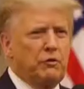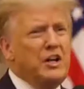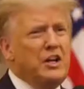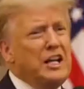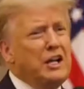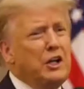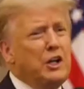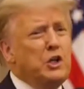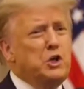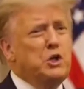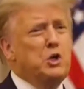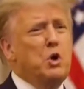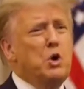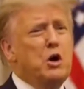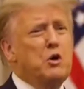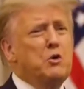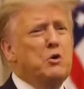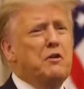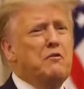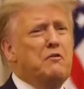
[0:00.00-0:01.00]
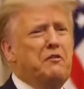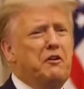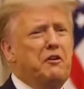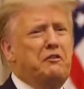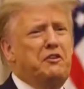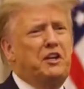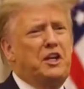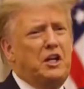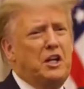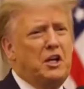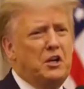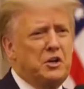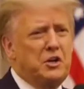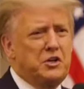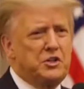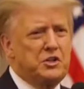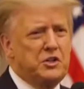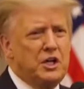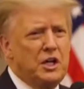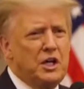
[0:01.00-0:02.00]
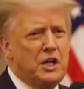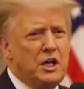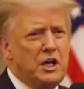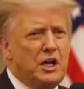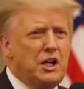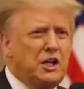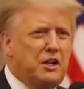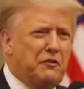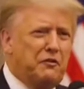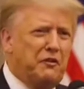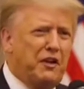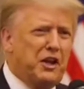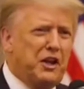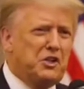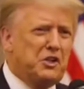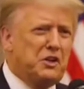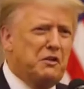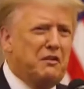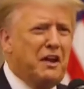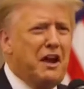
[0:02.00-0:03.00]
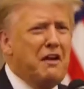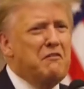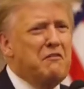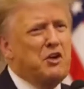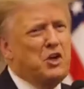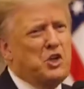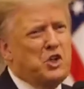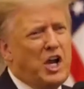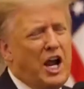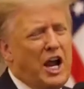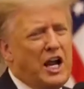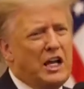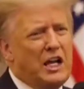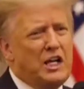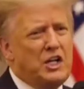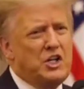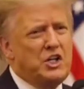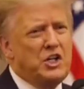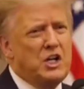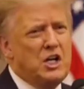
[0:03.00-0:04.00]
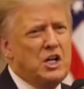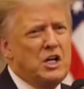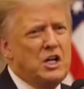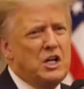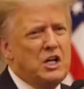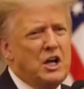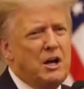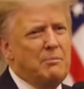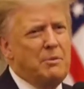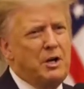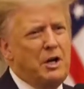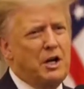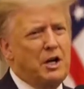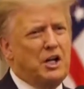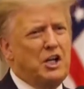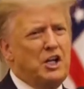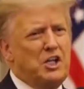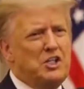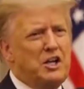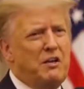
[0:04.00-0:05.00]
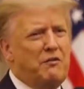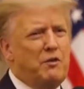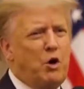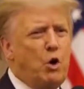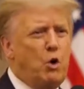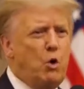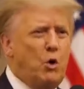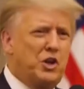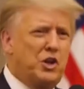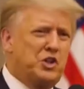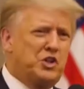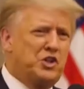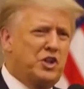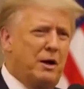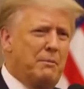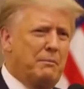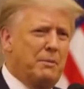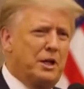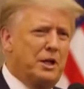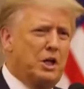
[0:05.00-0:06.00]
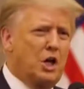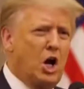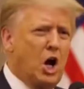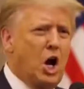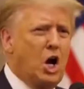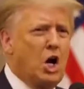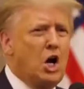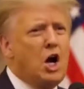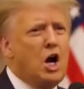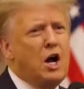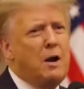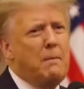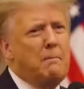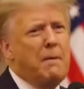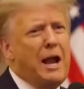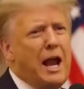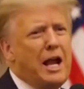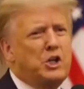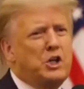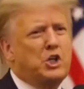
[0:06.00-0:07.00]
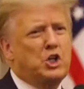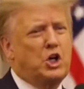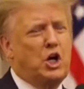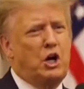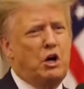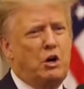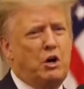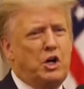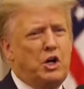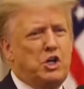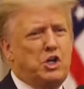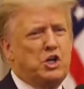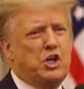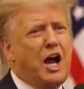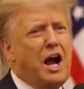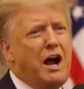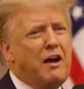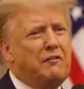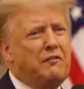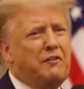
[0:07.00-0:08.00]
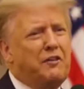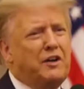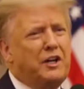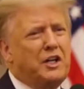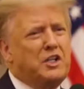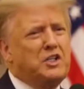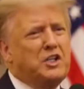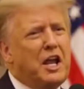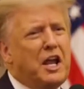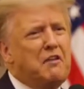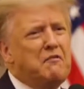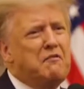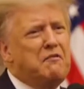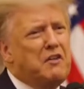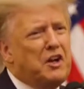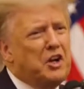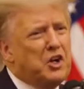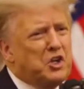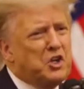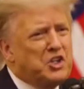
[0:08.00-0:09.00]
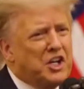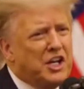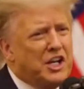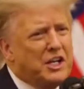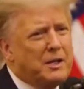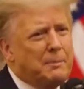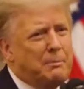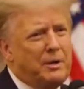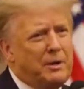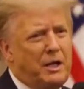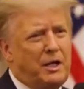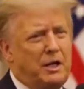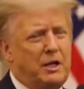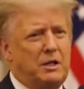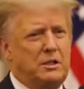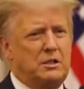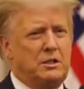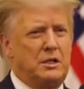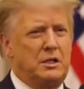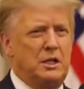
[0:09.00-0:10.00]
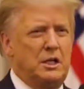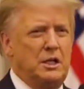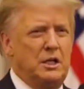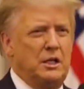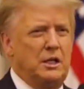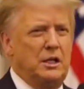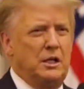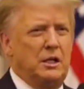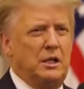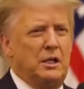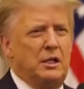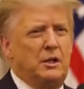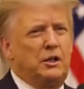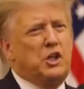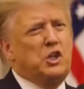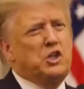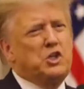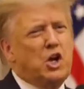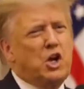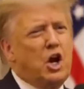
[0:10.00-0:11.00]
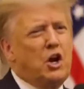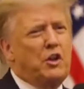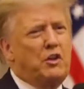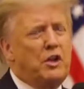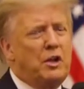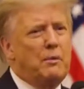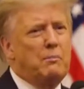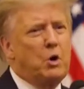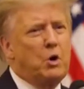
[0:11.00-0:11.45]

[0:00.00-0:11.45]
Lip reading: For nearly 250 years, in the face of every challenge, Americans have always summoned our unmatched courage, confidence, and fierce independence. These are the